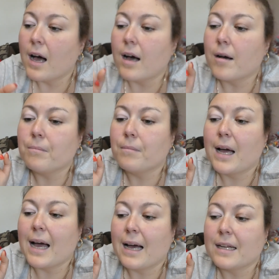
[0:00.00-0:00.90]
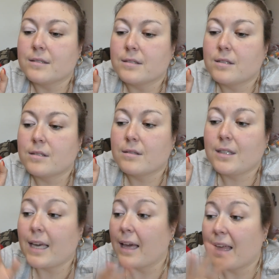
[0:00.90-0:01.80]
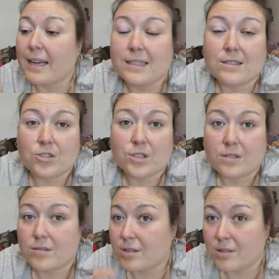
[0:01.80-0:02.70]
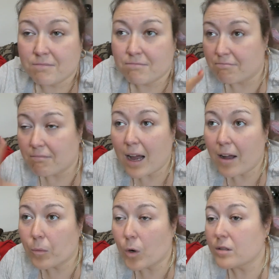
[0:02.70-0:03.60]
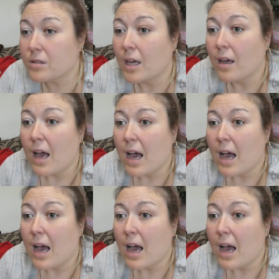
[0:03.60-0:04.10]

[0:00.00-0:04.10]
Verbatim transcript: Um, and yeah, that is just how it was.